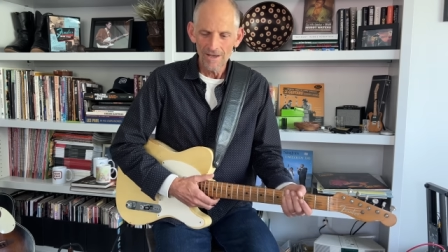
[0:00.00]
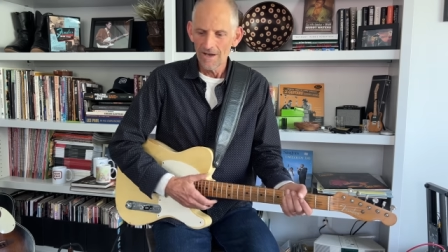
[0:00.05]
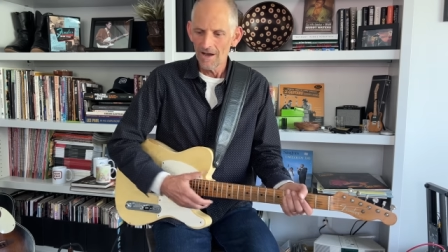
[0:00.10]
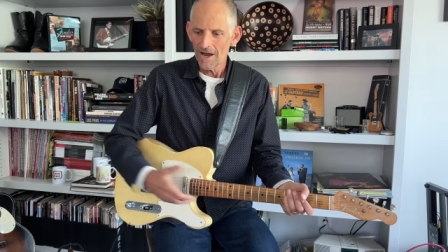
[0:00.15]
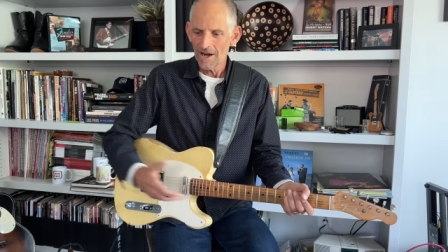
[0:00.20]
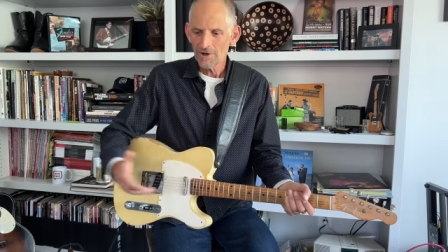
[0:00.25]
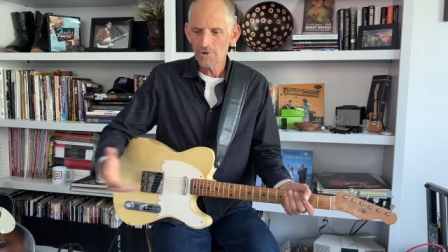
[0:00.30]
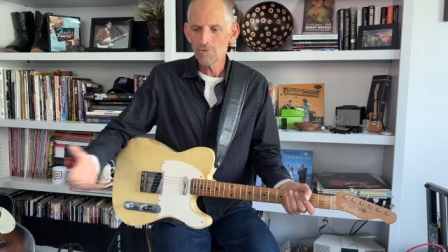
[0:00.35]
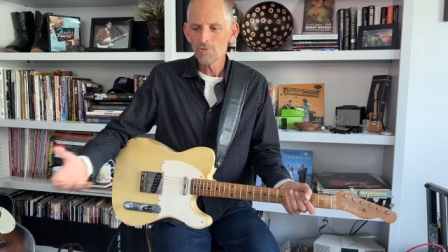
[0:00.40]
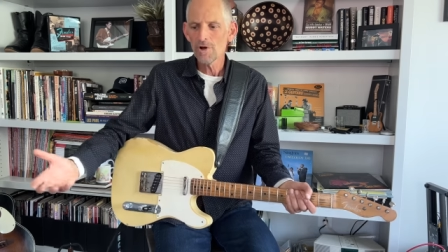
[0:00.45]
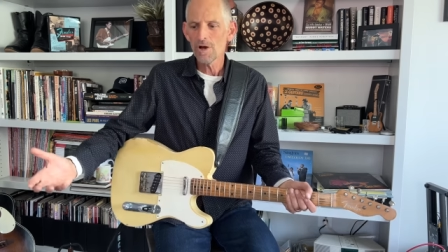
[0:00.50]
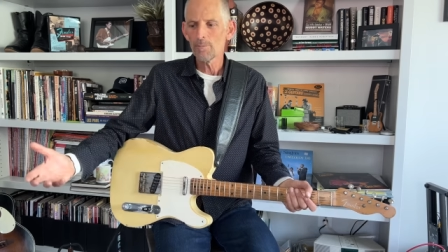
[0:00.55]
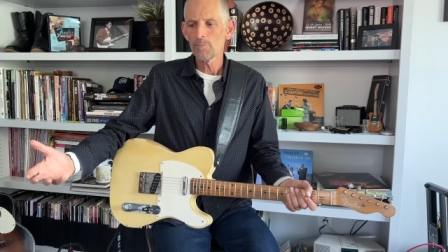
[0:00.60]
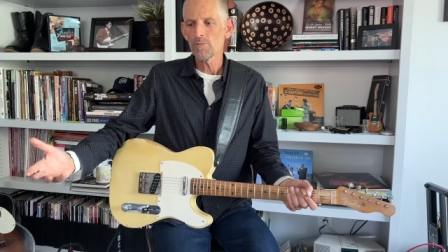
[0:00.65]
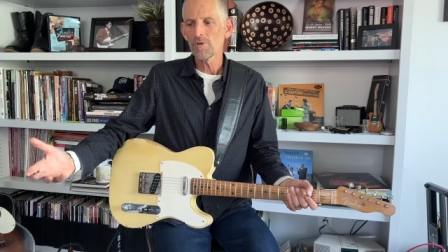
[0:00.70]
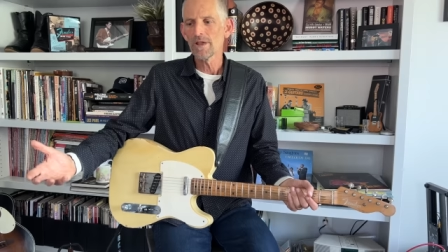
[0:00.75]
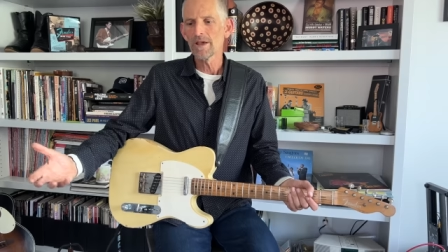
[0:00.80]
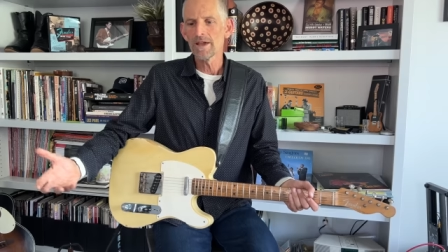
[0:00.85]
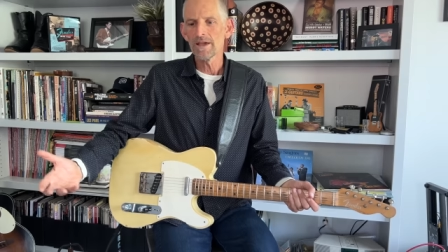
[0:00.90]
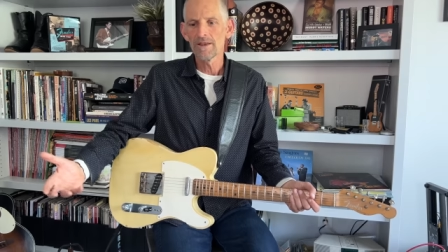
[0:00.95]
I grew up
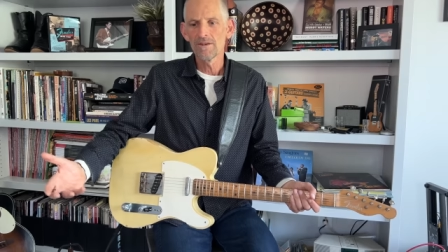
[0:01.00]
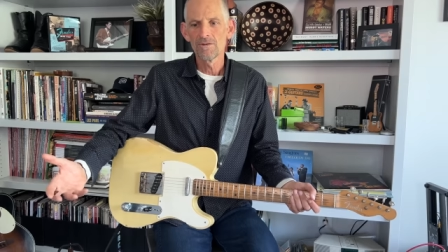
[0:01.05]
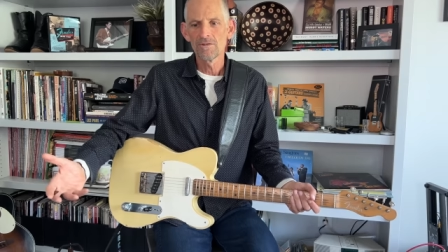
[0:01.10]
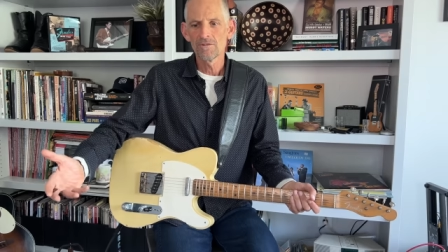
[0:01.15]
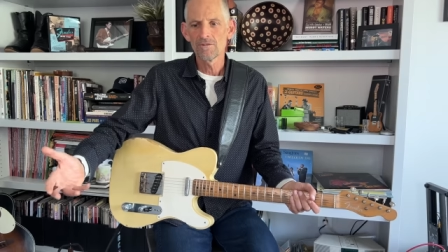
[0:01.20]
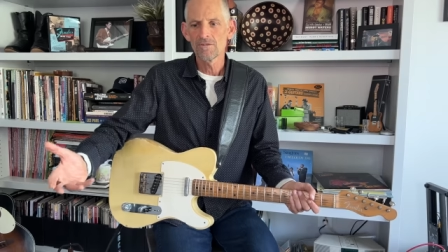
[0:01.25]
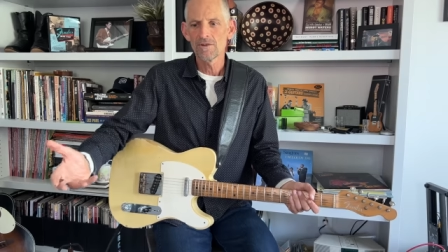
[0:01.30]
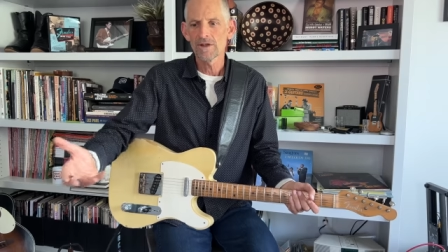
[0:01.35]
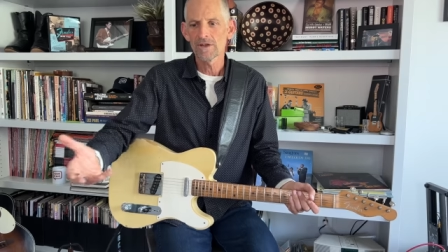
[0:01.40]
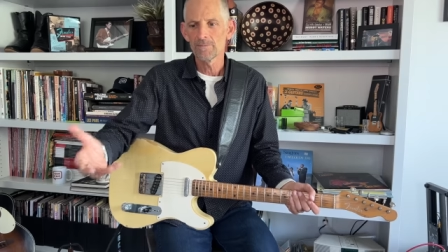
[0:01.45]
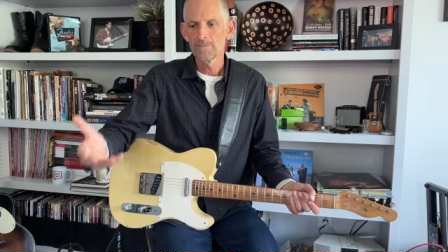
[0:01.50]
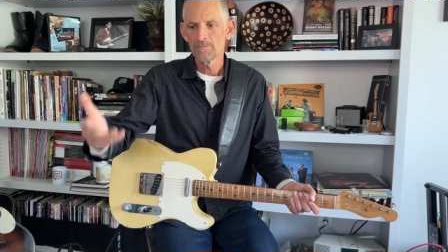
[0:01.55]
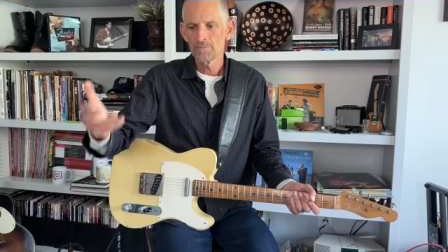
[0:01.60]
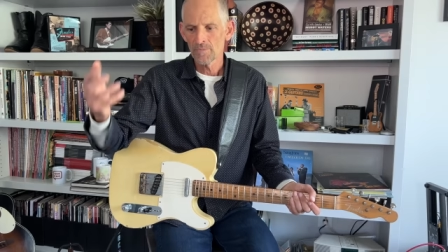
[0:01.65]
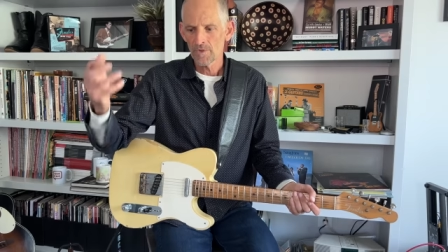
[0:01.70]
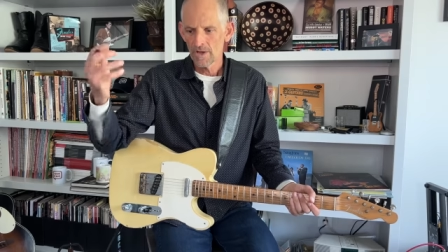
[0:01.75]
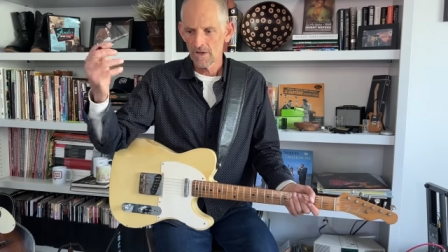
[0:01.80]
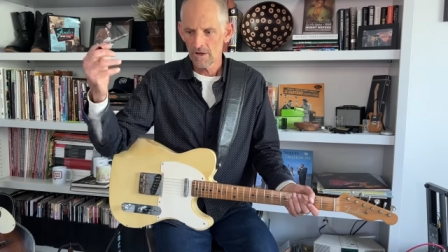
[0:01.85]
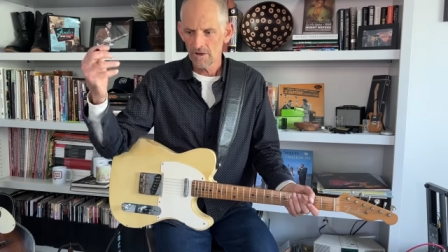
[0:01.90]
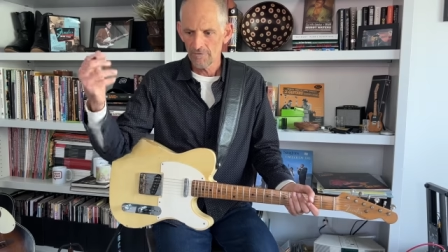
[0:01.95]
playing like
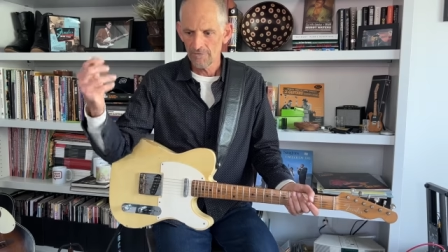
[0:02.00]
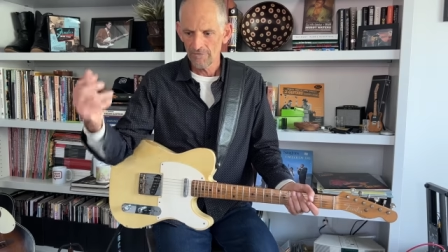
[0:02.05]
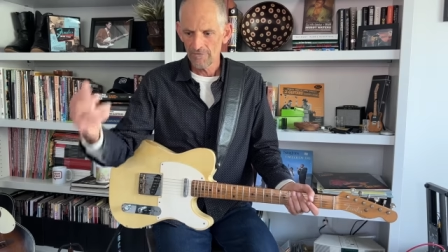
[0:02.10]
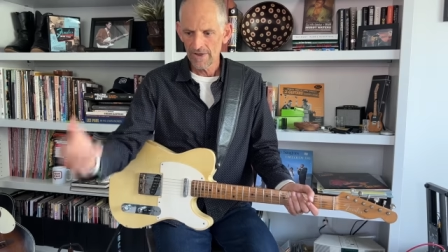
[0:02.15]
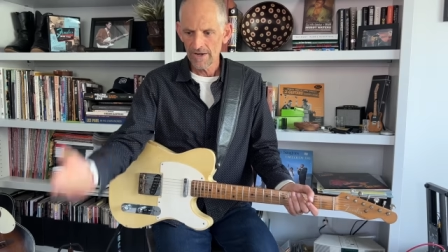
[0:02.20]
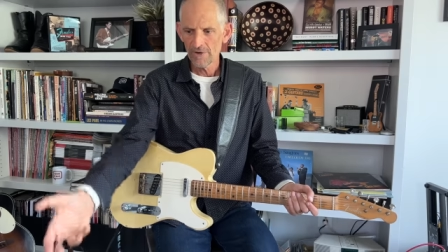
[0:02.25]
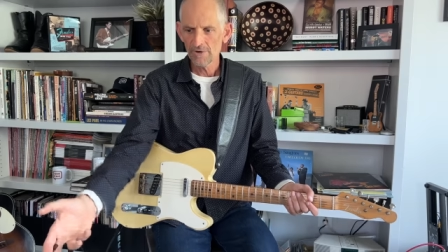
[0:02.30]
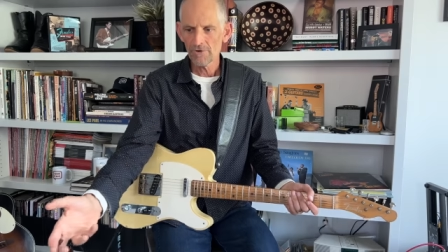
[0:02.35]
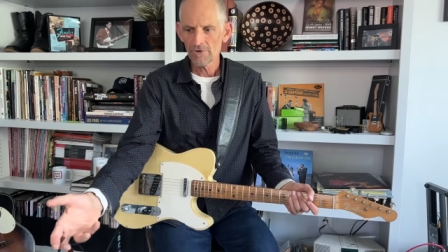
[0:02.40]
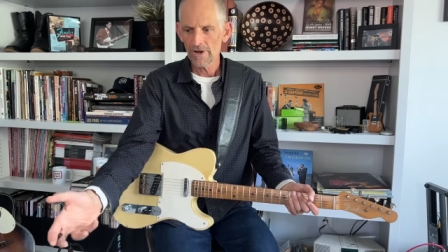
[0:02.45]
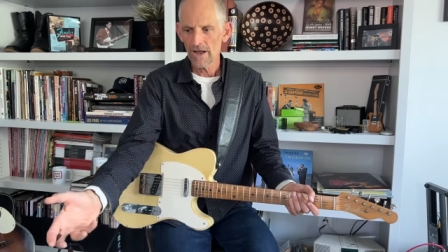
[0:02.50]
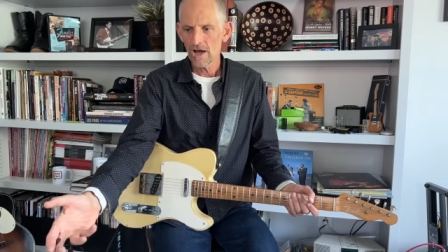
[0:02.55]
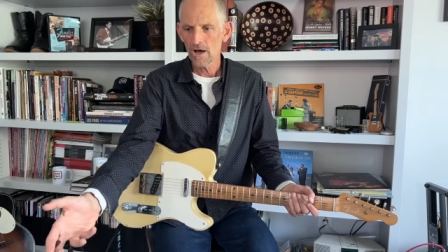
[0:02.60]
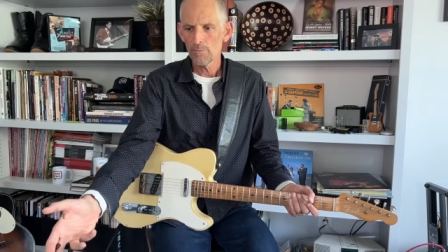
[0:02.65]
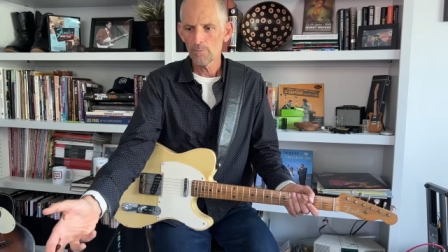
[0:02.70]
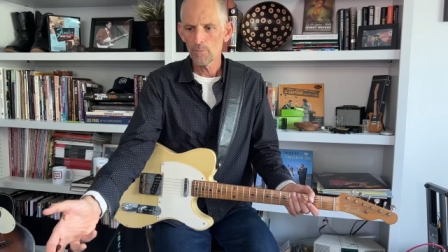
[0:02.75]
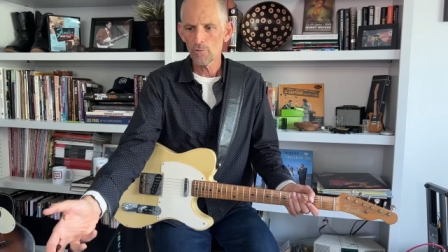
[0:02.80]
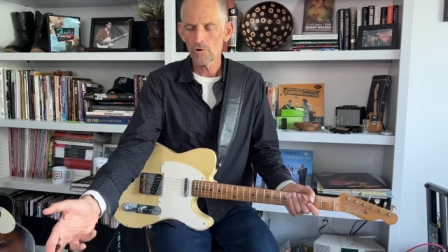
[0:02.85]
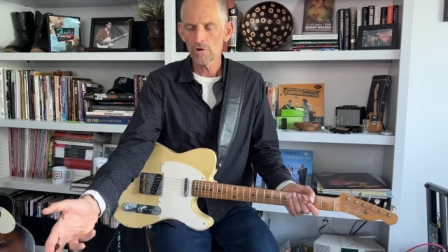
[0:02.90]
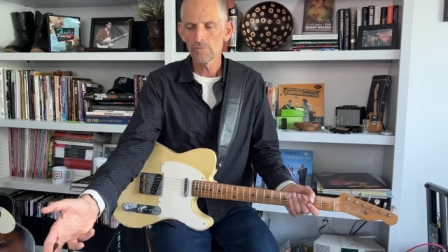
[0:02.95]
a Fender
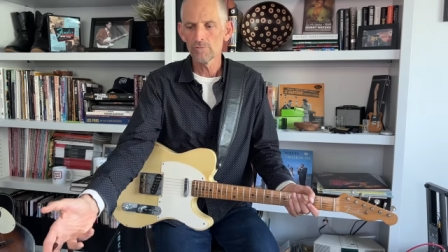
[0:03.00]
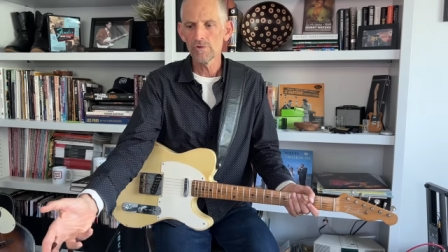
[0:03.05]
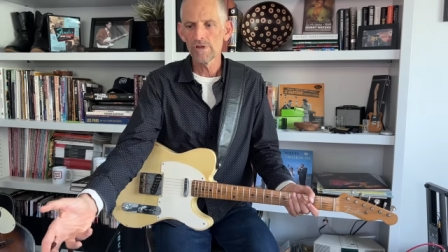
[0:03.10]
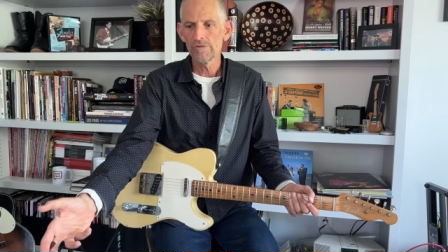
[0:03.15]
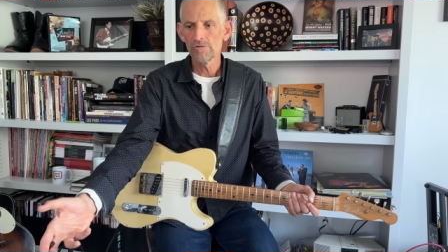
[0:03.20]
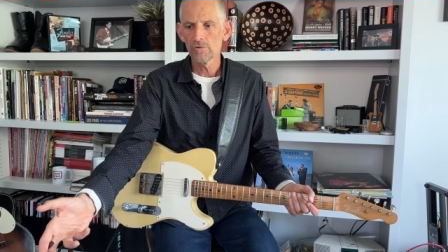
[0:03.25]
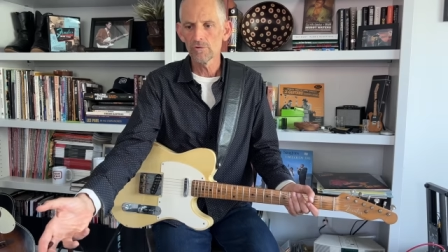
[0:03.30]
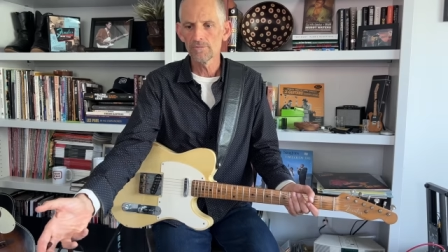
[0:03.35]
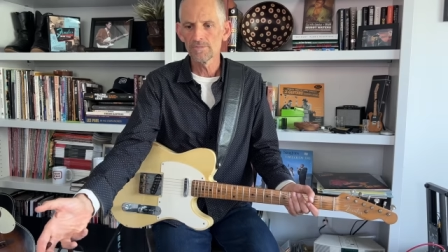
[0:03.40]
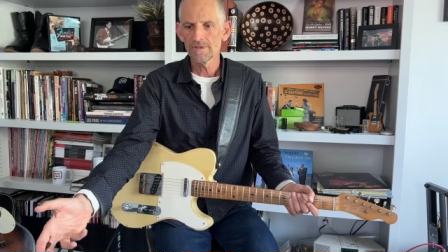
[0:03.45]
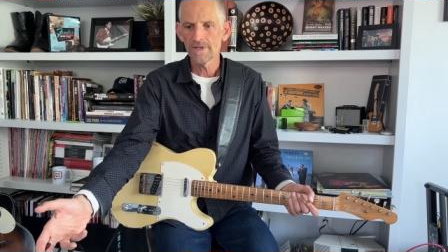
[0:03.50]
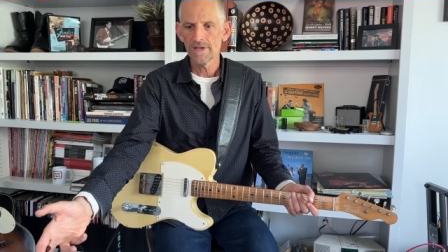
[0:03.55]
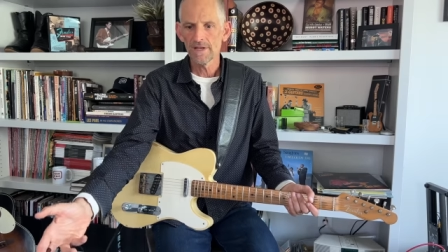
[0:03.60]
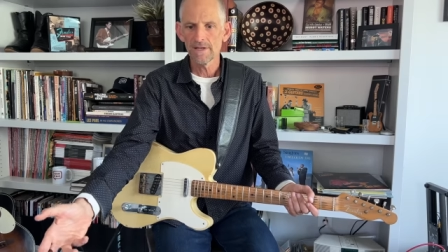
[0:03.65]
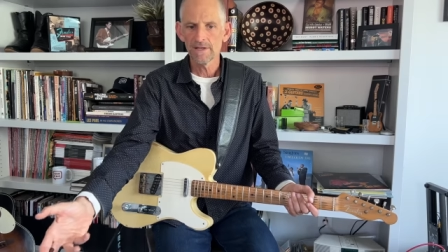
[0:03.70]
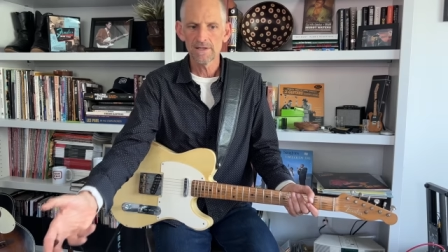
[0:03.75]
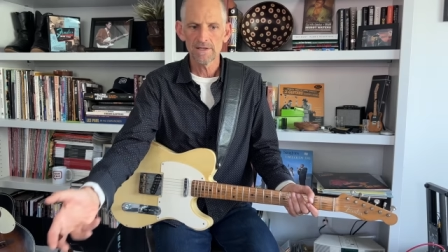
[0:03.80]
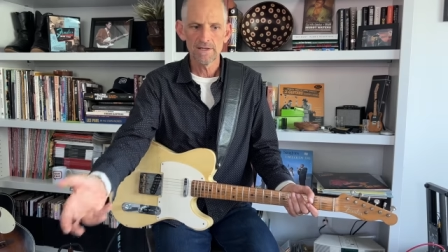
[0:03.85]
outboard reverb tank